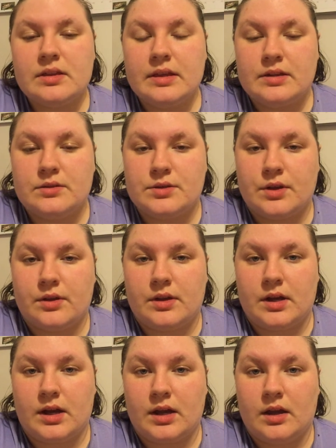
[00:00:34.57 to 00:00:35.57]
then you saw
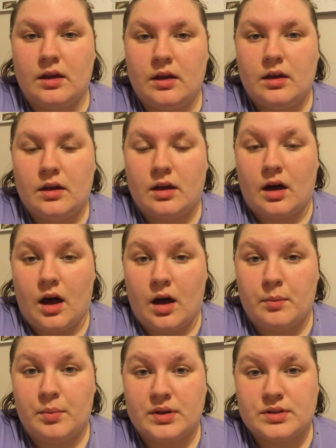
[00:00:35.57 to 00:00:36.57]
that I got
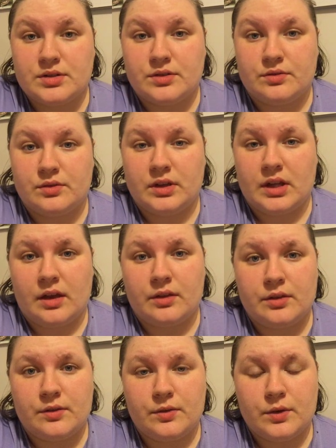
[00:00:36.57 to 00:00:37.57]
a bunch of really
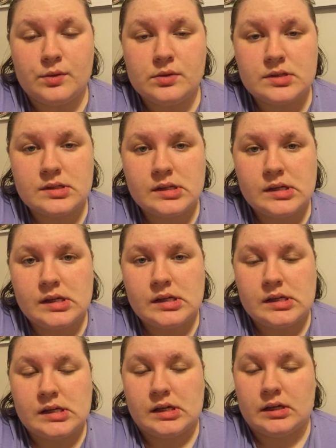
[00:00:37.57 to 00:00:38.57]
healthy foods.
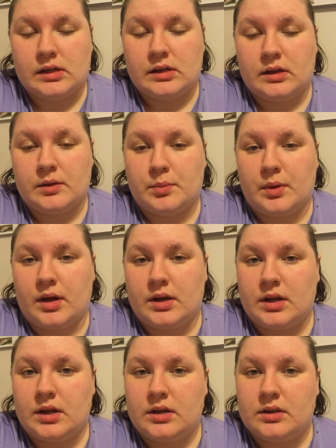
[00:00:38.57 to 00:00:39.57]
I bought
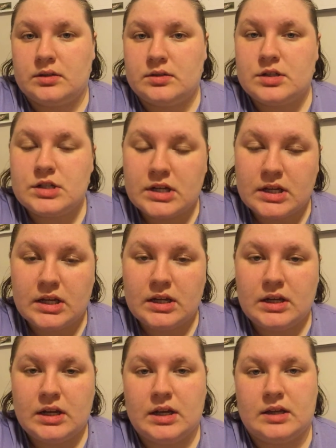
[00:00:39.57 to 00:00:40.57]

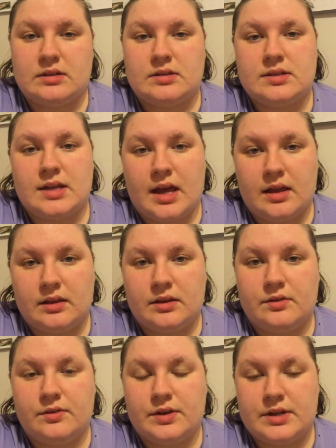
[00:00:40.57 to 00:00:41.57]
chicken and
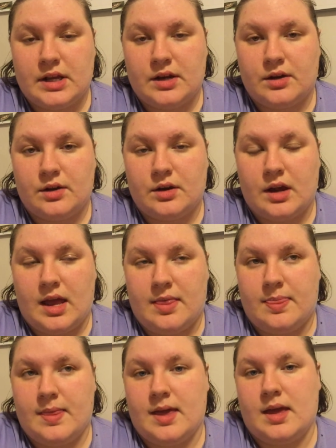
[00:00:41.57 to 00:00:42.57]
salad for dinner,
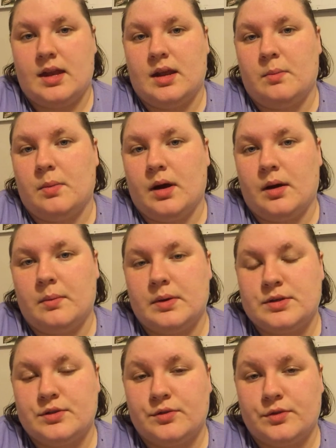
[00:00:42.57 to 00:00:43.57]
and then I bought a
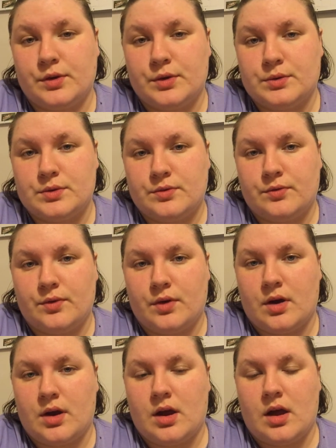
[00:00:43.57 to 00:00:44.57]
bunch of fruits
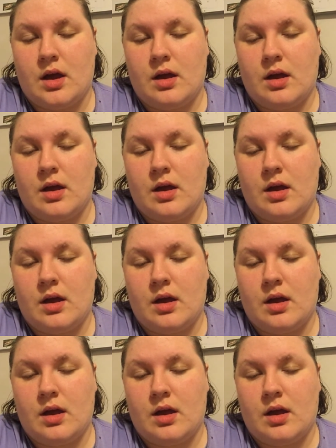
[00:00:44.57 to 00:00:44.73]
for